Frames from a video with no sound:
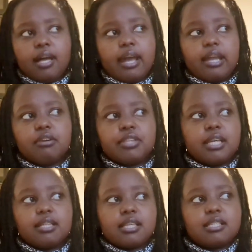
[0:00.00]
I don't
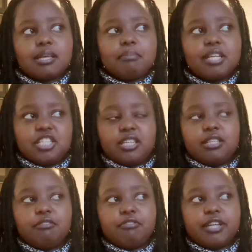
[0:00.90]
think there's a major
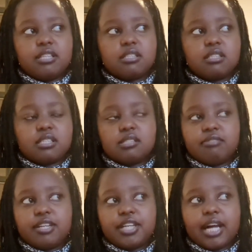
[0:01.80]
difference. It's
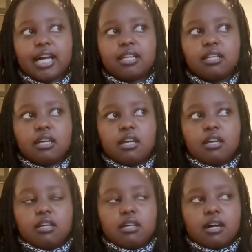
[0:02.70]
very hard
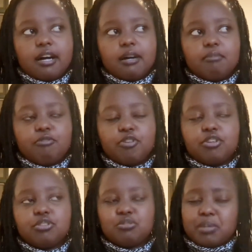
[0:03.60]
for
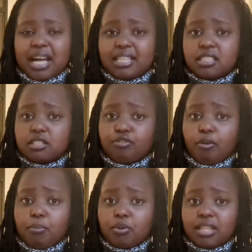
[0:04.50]
you to be asked for
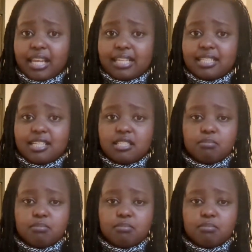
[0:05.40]
both letters,